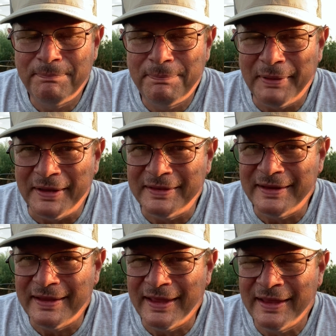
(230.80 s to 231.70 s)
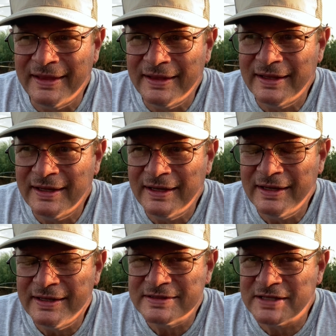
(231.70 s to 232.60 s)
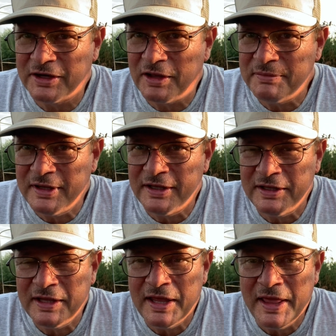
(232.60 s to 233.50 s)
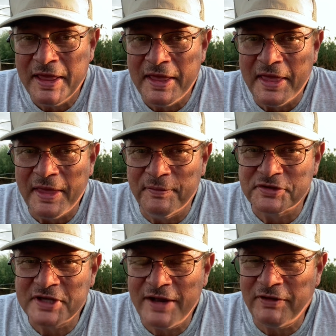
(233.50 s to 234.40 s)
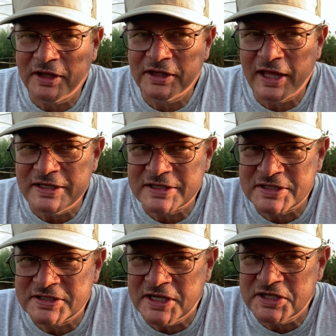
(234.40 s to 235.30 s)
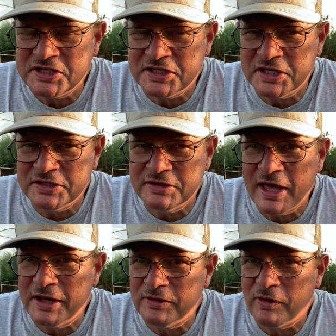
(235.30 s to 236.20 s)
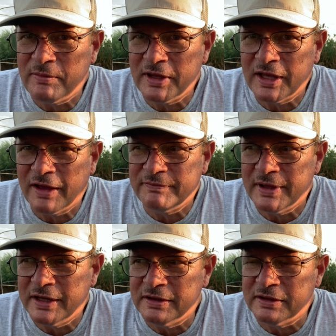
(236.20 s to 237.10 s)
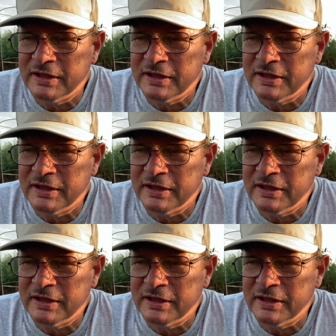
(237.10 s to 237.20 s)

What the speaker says: but it's kind of on me. It was kind of a late decision to do that. Normally I've been